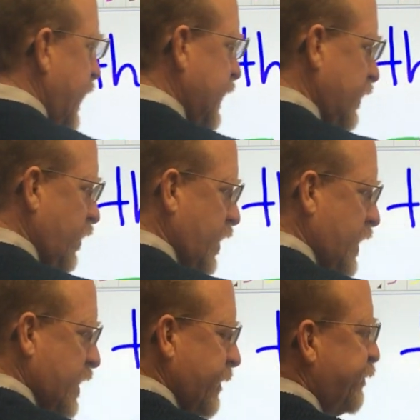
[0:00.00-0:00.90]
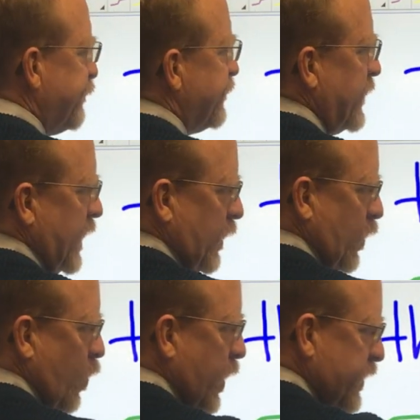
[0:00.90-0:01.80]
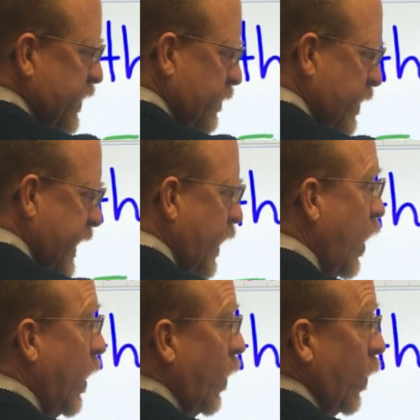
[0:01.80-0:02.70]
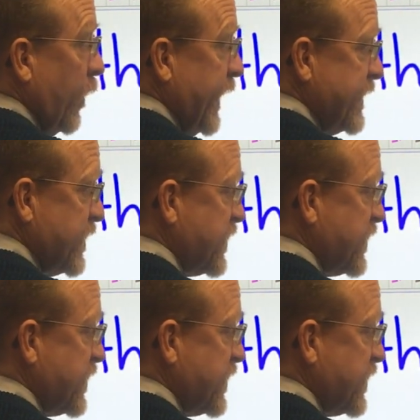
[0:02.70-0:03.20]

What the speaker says: I look 1 to the right. Oh, that's a